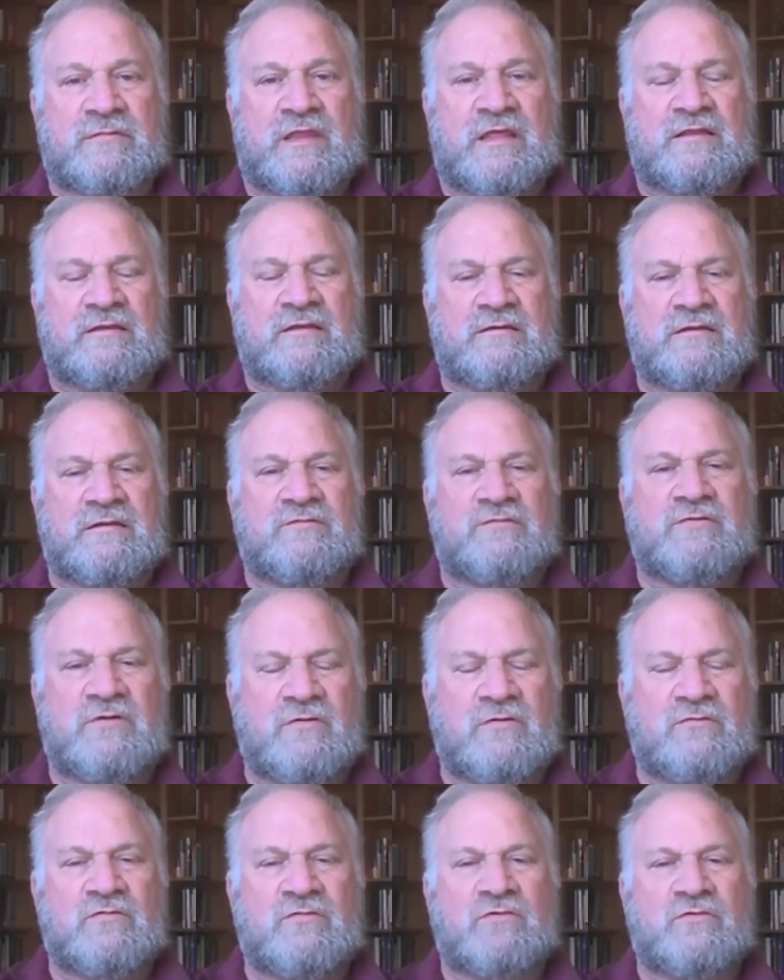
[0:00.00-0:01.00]
And if we
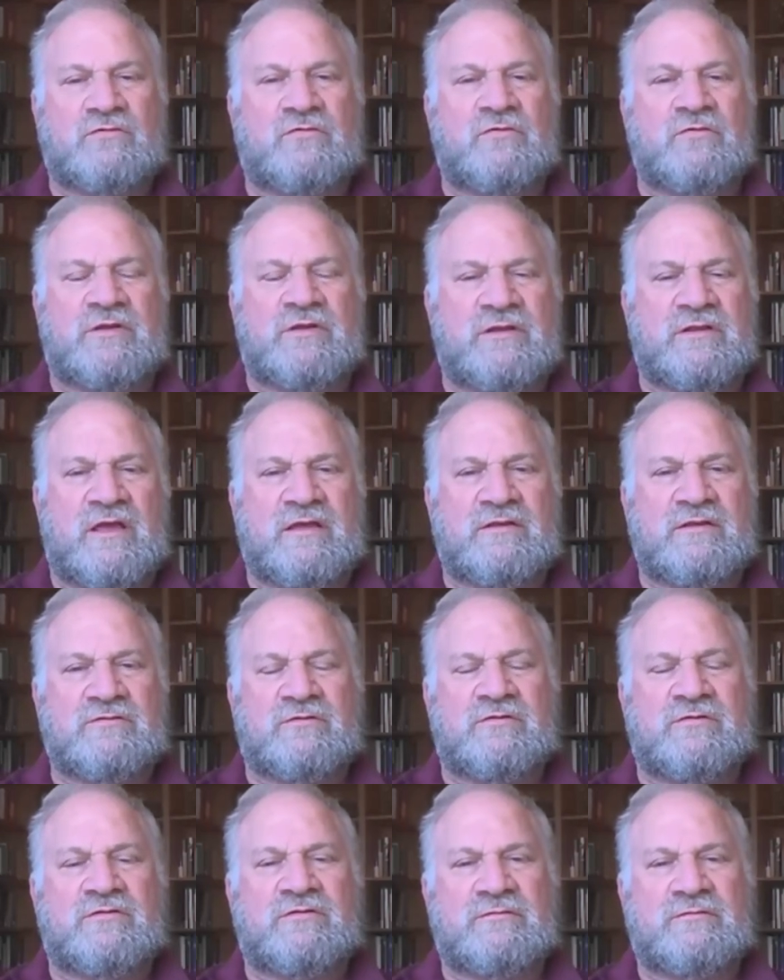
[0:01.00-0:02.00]
don't breed
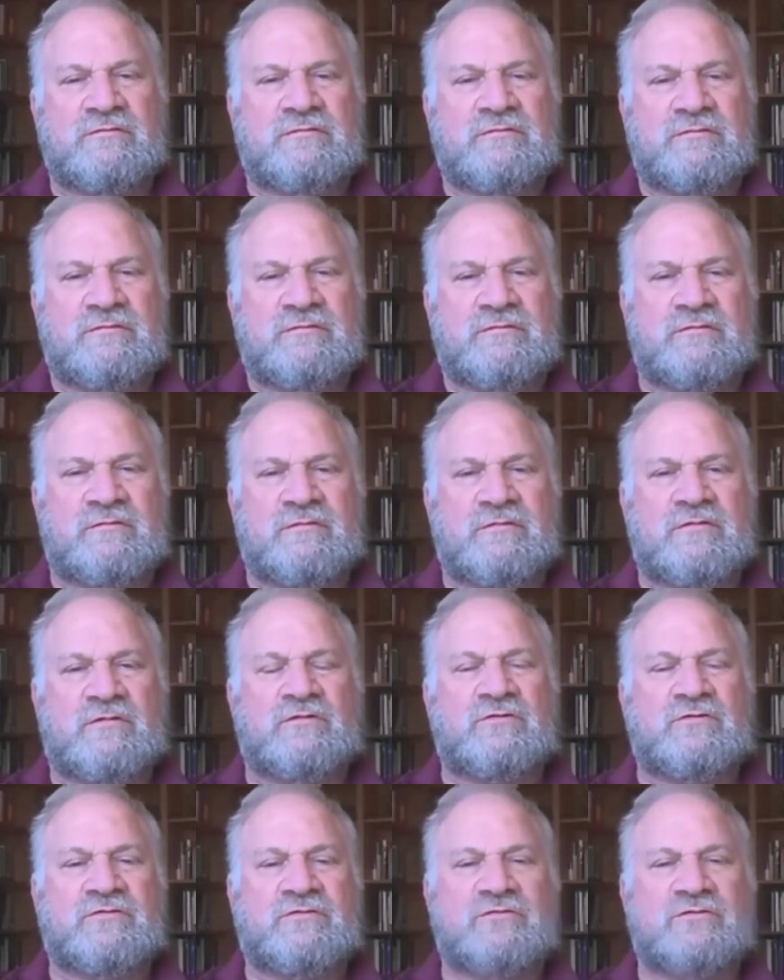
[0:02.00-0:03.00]
hatred,
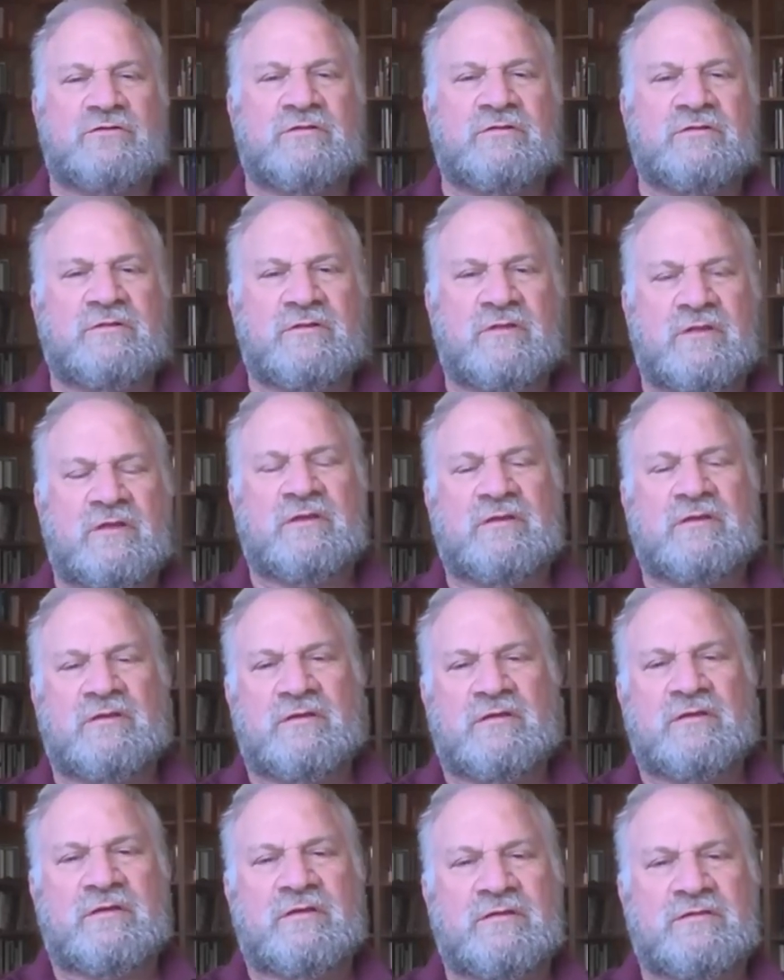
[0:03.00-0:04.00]
delusion,
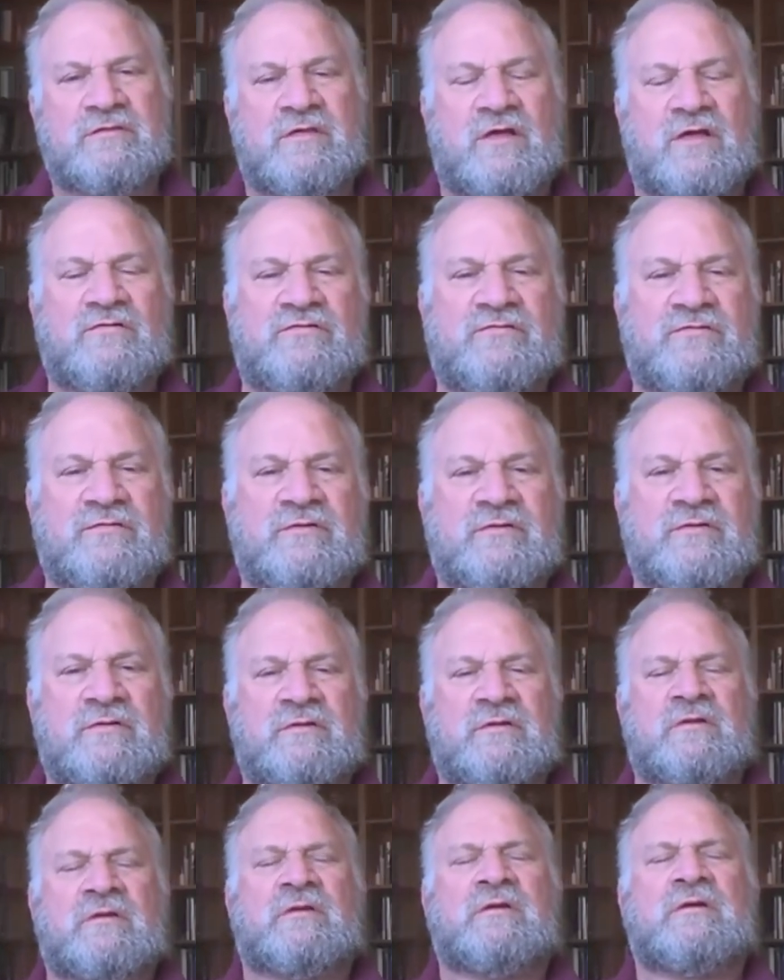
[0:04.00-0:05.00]

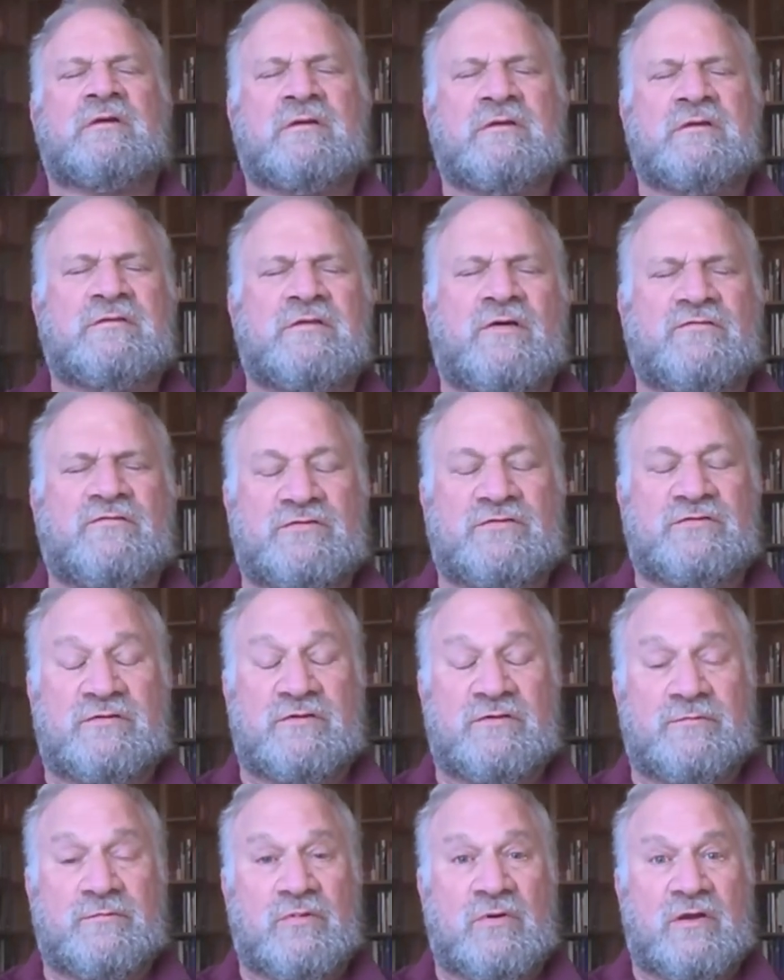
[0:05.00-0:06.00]

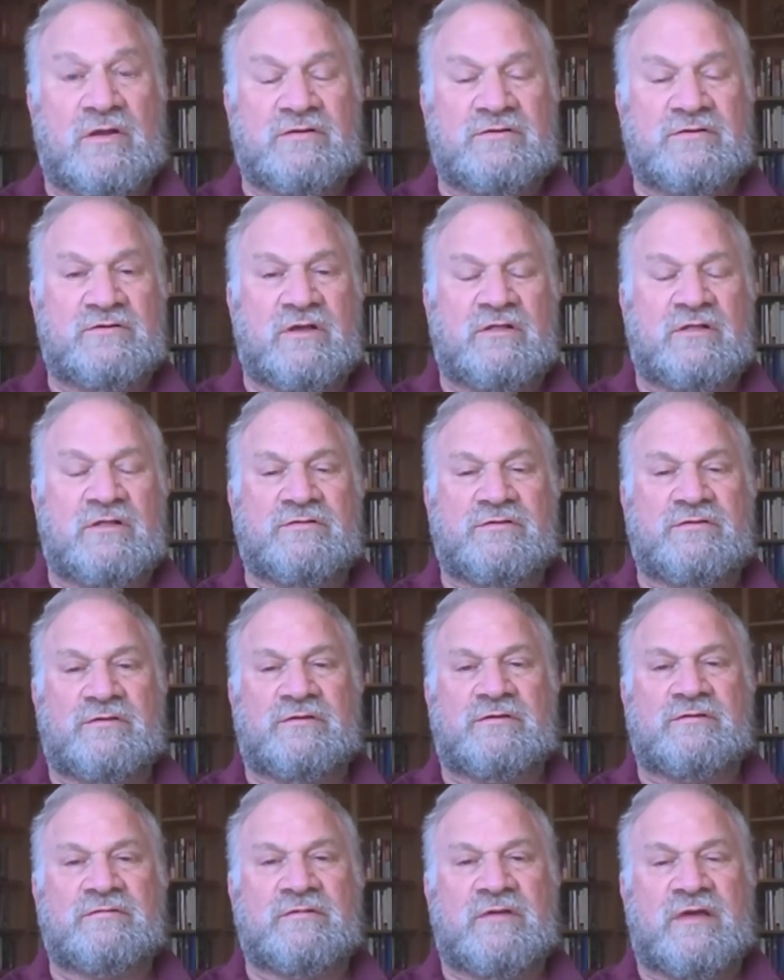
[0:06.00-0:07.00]
selfishness, pride, and
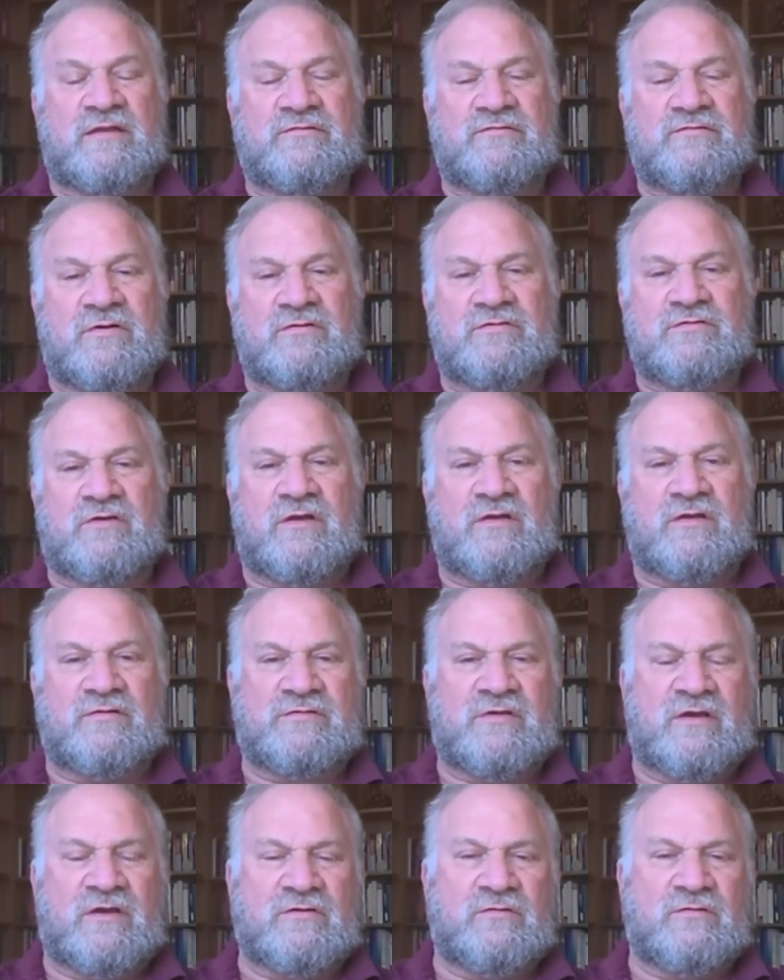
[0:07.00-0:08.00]
jealousy out of ourselves,
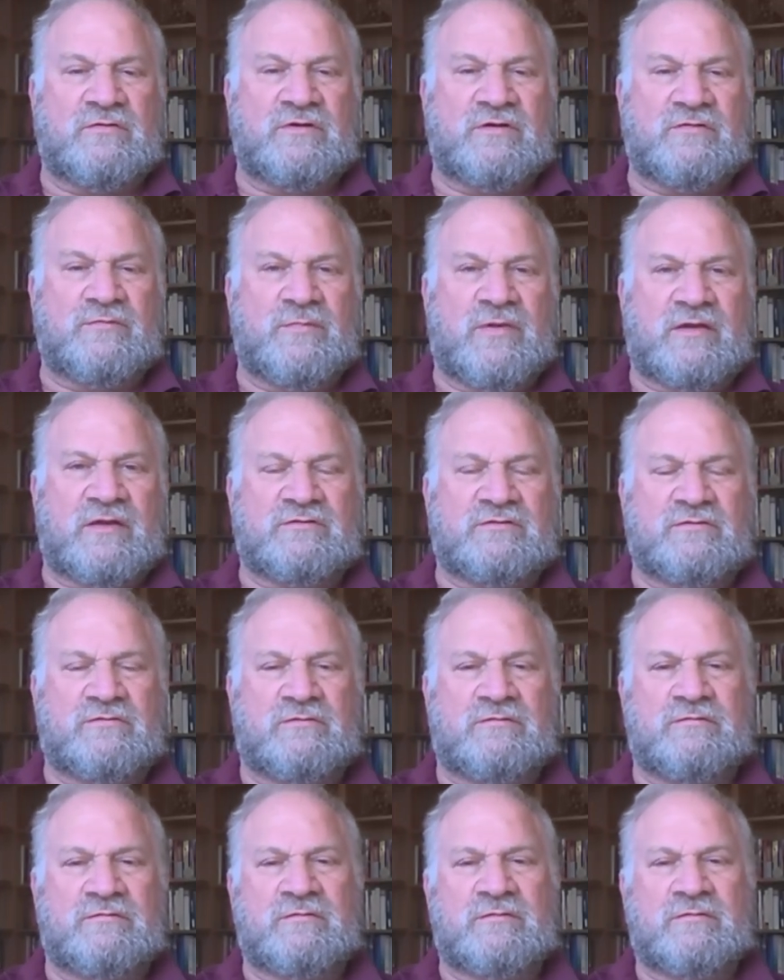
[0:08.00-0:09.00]
how can we expect
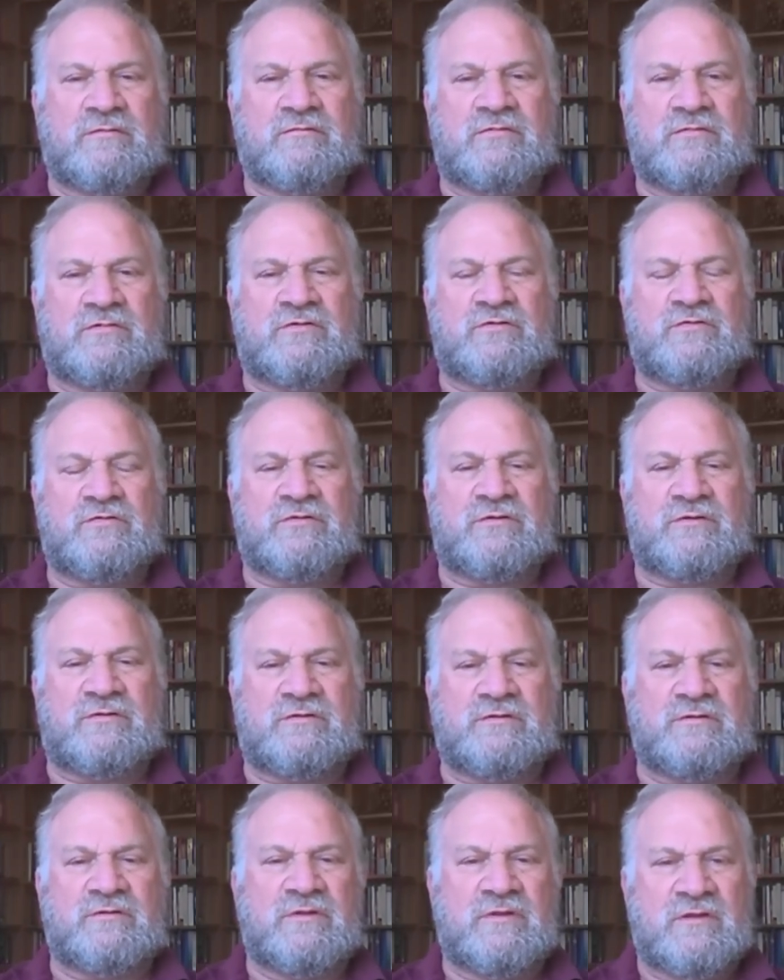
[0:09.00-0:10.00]
to produce it
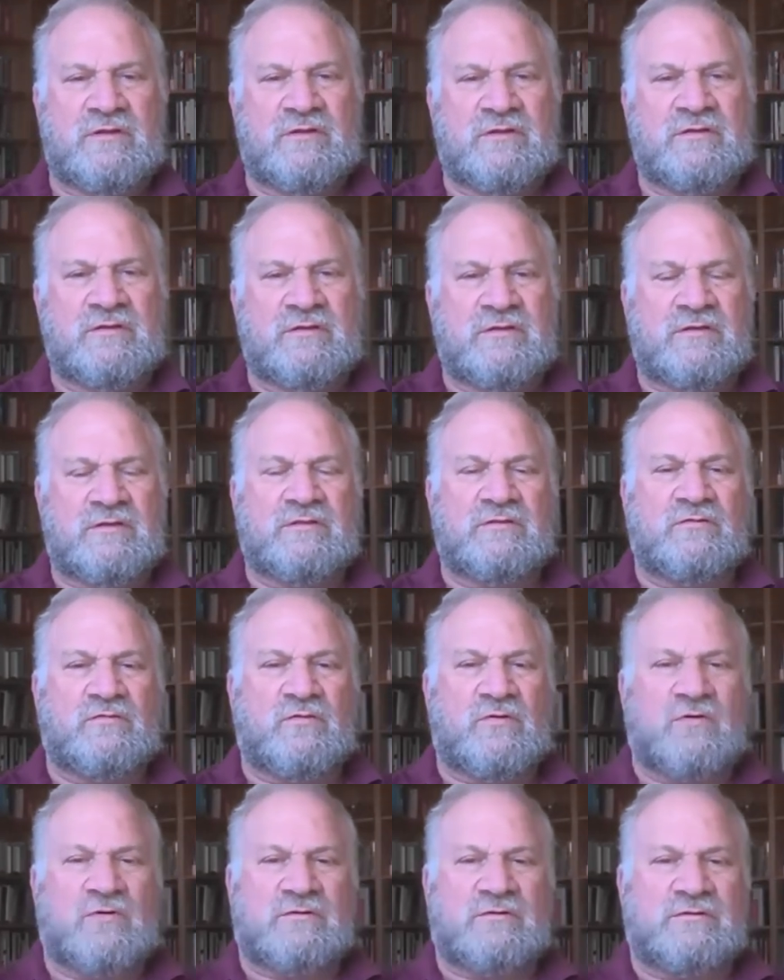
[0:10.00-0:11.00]
in the
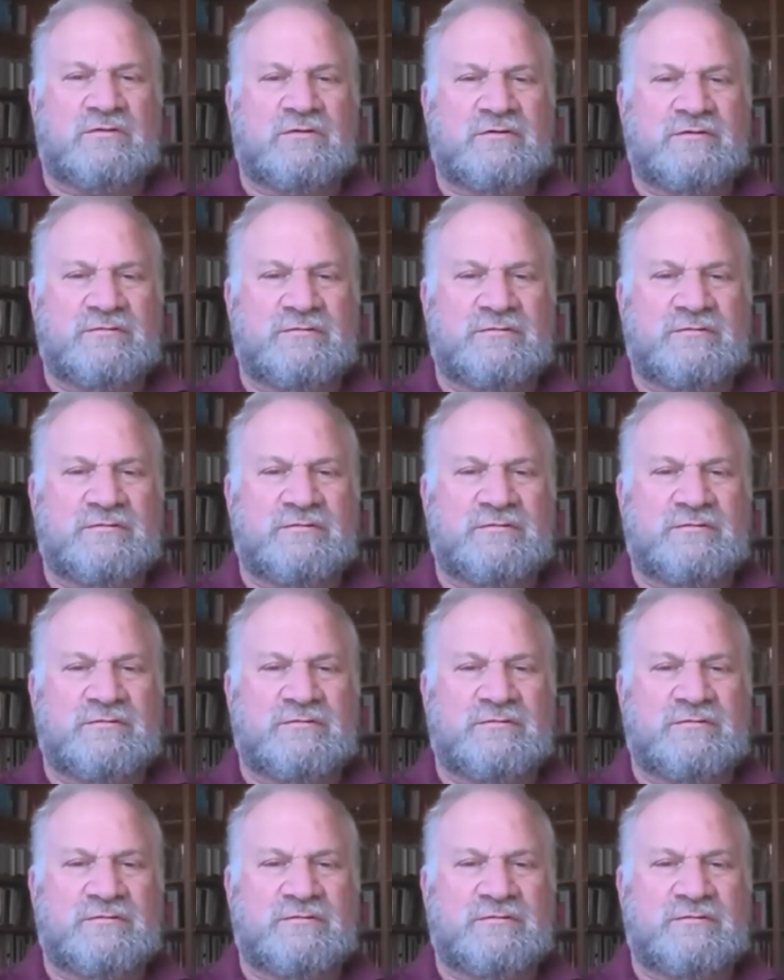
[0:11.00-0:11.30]
world?